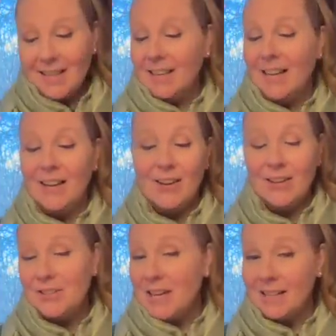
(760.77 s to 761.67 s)
Got it
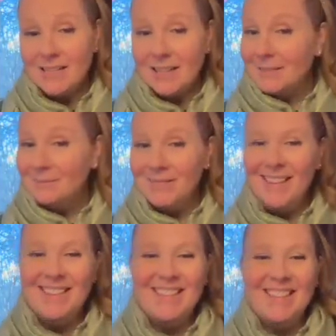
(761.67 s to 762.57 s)
all jacked up.
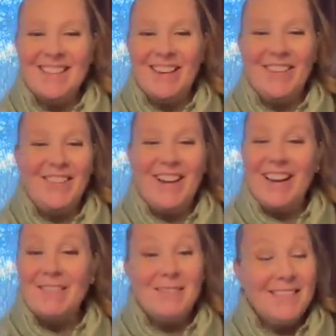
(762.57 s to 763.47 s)
So
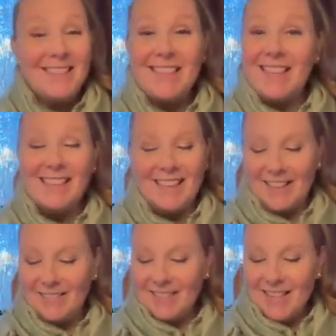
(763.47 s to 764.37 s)
I can't
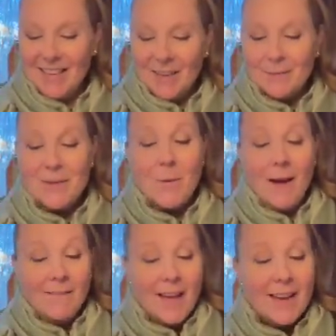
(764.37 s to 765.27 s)
count. When you
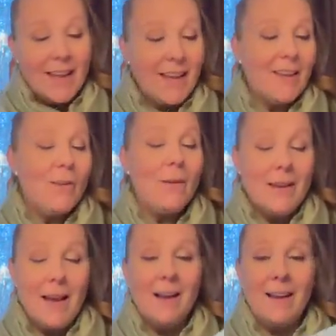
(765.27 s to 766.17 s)
have a headache, you
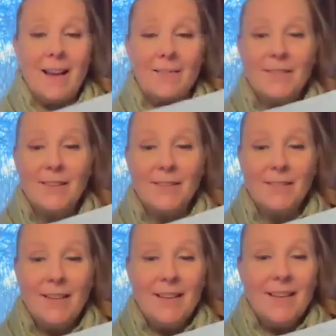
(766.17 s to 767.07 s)
cannot count.
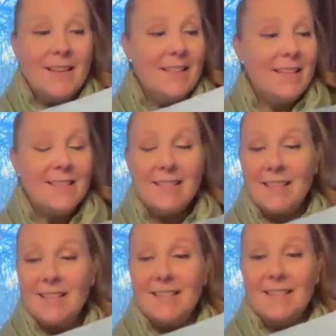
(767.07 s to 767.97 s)
So this
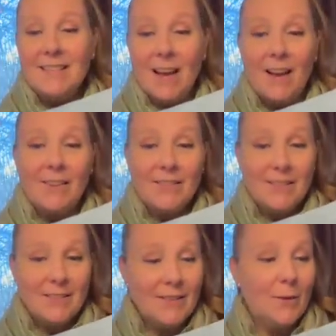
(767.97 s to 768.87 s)
is not,
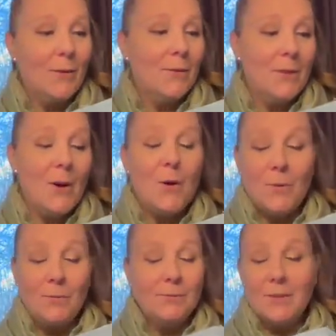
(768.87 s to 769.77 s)
the
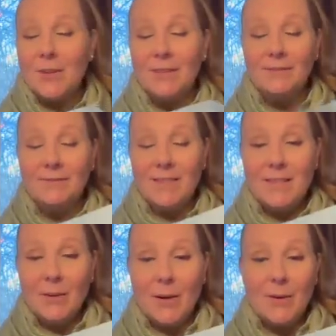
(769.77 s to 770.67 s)
O or the
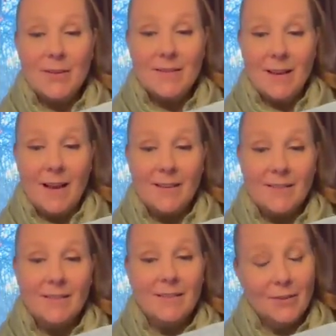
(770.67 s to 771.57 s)
0 is
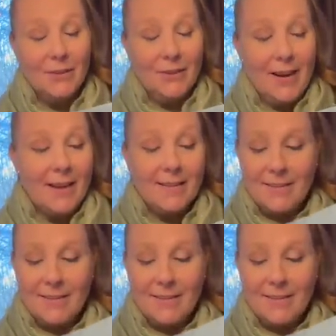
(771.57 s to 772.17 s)
not correct.